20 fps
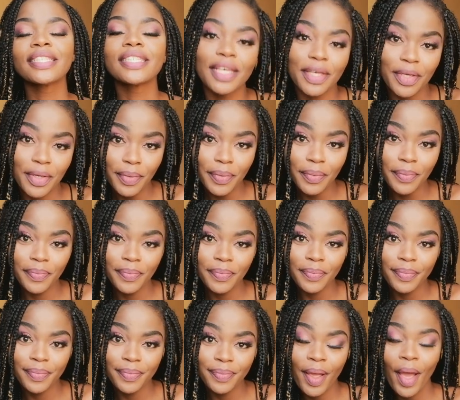see you
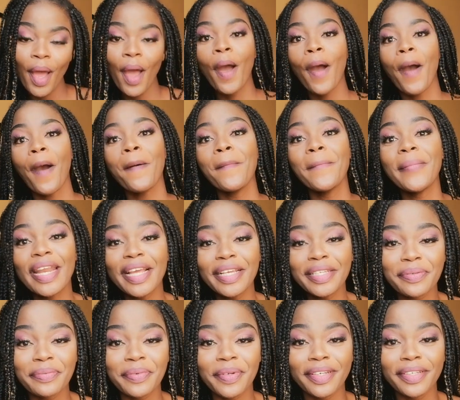on my
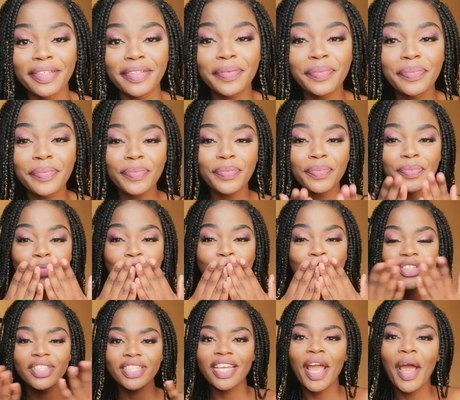next one.
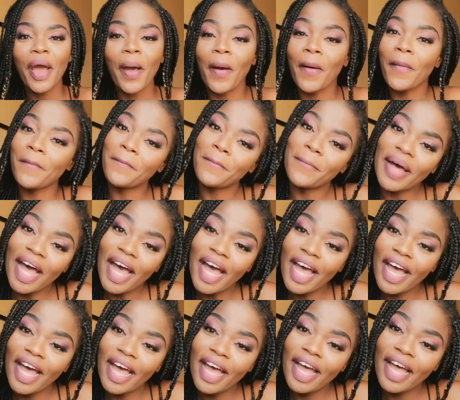
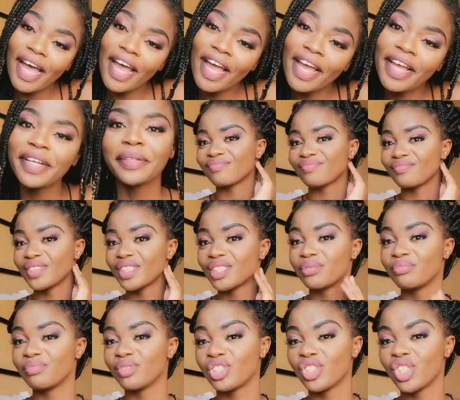Bye.
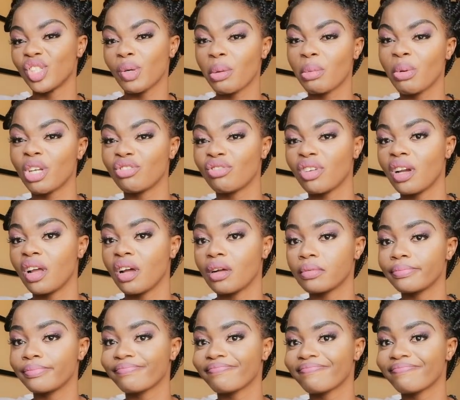We should know I want right now.